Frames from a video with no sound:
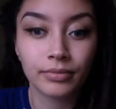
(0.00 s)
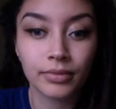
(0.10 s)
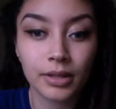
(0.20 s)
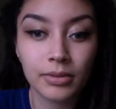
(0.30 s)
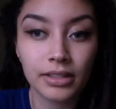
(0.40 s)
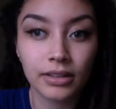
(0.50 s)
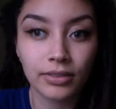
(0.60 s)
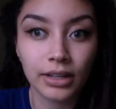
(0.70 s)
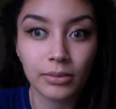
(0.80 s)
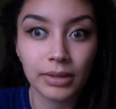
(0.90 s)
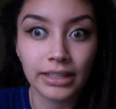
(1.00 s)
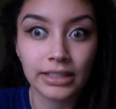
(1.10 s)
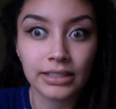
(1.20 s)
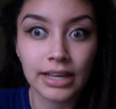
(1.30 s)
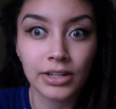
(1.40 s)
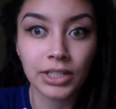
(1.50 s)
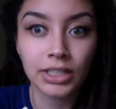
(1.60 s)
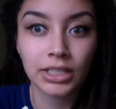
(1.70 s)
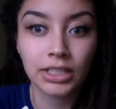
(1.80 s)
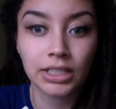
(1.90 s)
Let me see if I can make this lighter
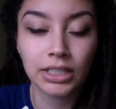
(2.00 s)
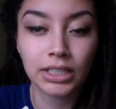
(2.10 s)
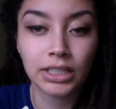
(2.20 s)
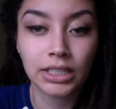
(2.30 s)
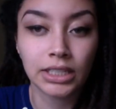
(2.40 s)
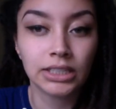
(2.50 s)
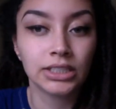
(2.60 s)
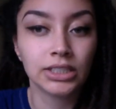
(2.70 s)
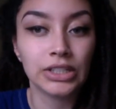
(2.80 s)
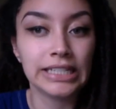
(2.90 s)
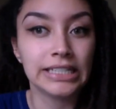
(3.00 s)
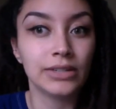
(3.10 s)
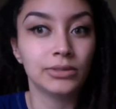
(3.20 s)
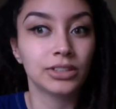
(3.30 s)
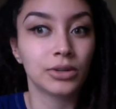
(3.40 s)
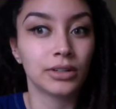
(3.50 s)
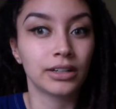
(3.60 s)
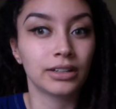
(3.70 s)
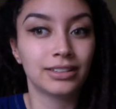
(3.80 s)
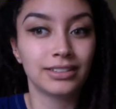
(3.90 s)
so you can see what's going on.
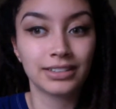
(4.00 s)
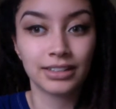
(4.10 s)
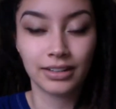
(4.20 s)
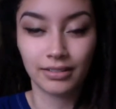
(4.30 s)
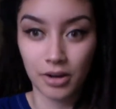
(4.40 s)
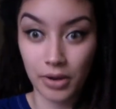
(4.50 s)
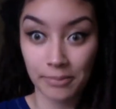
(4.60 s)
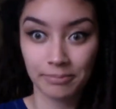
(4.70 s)
Okay.